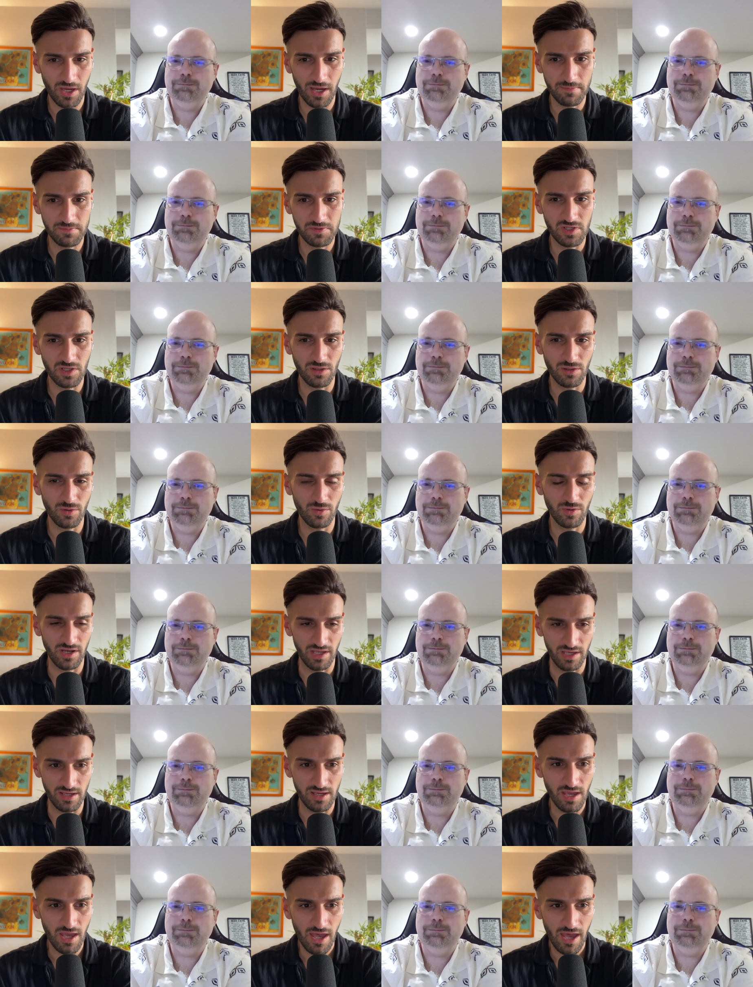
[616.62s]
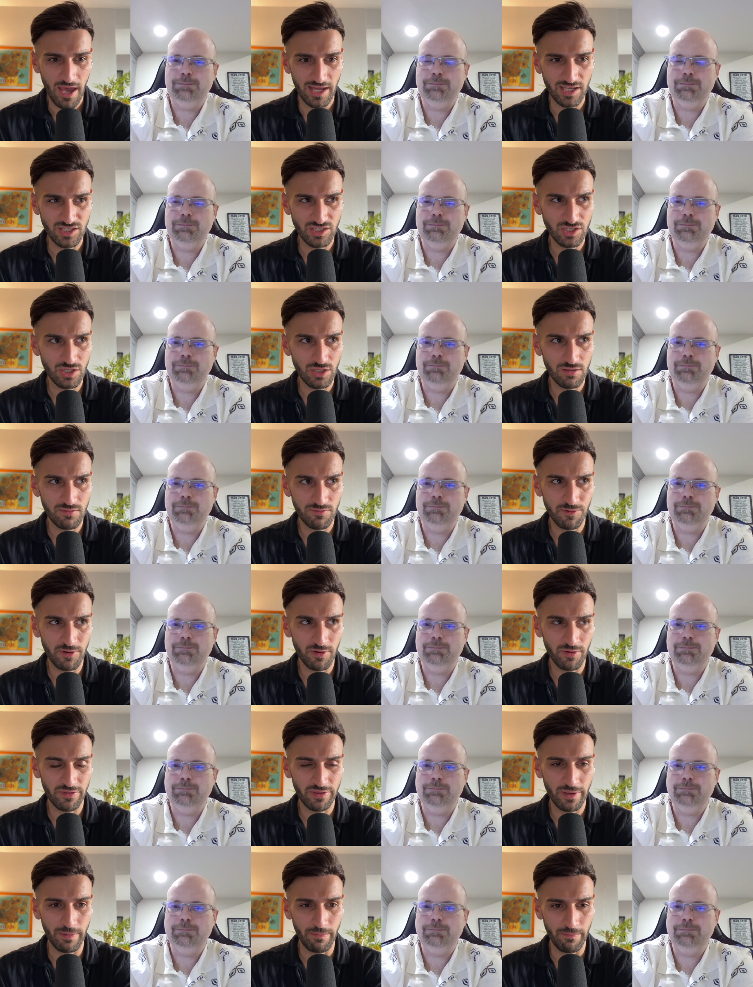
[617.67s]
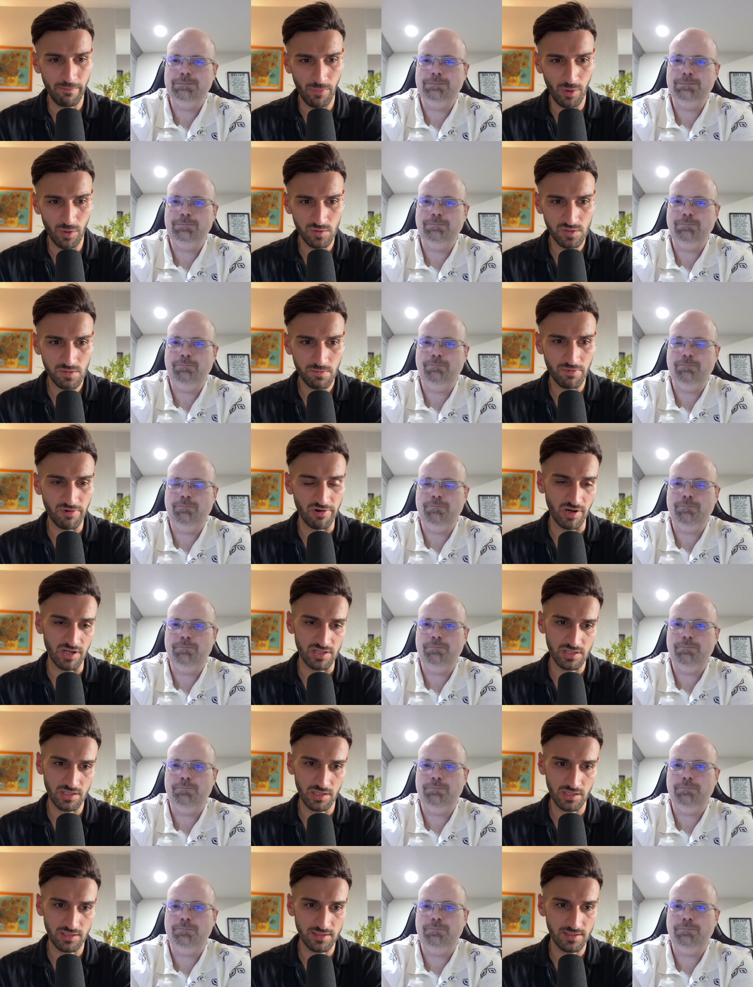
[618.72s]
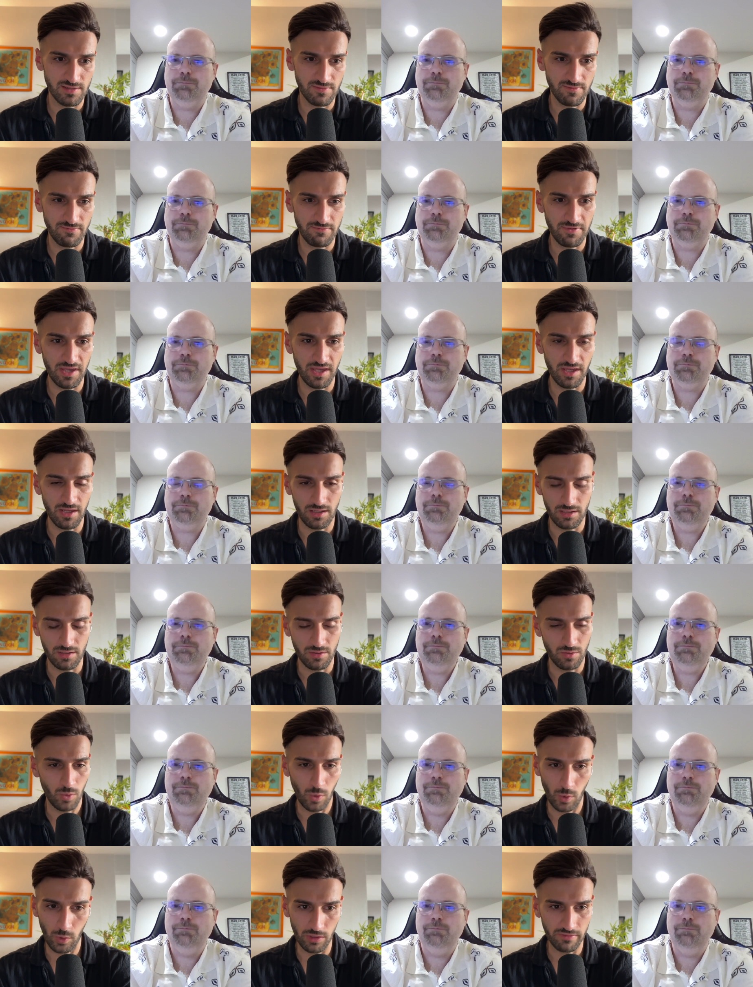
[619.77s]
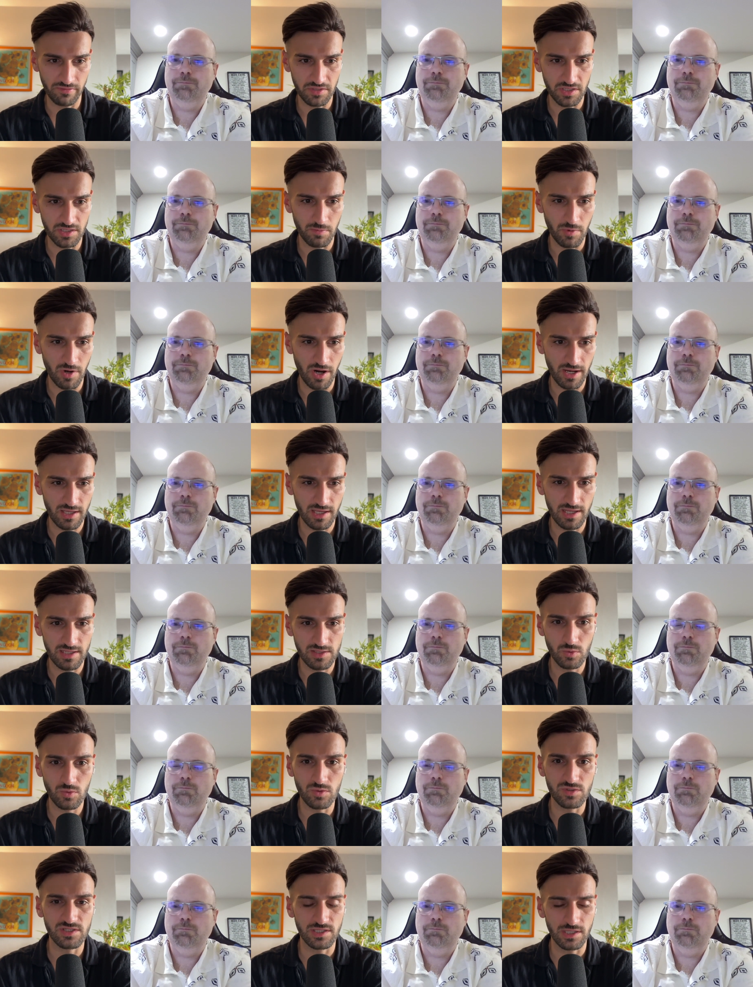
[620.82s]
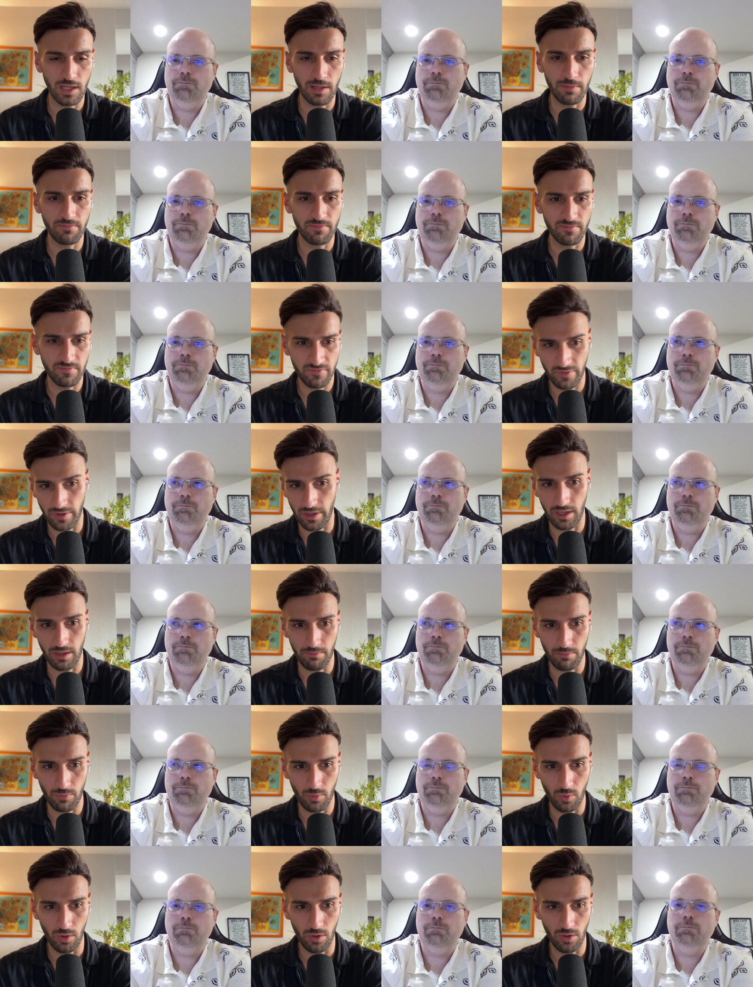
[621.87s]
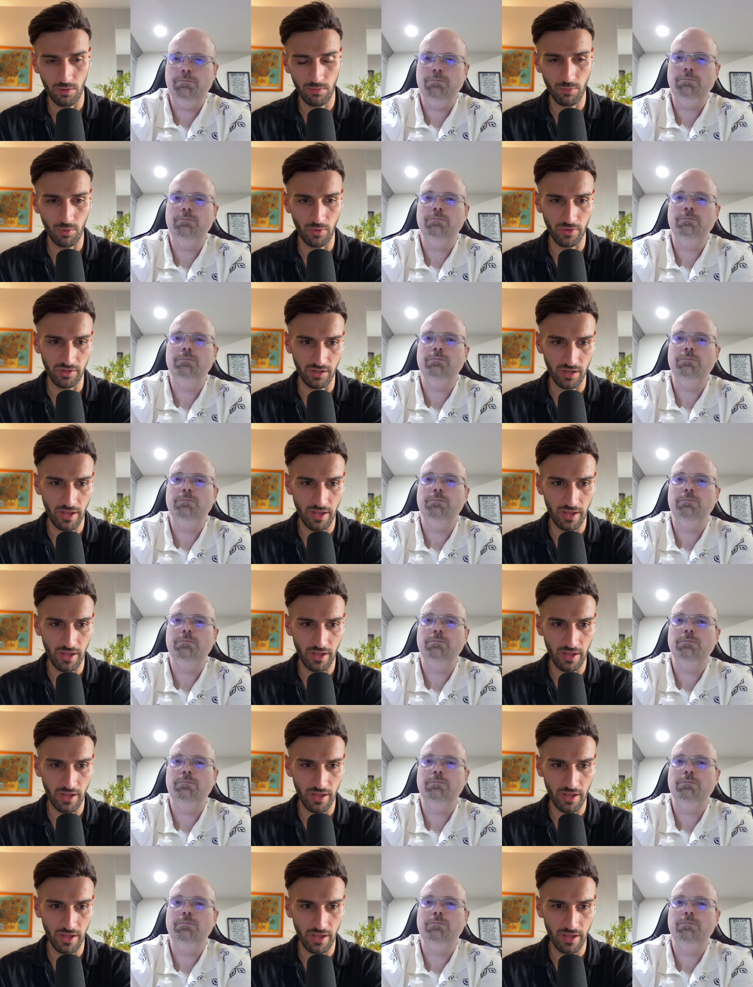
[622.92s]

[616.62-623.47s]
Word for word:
Speaker 1: Absolutely. And do you feel that most procrastinators fit in all of these brackets or some fit in more more than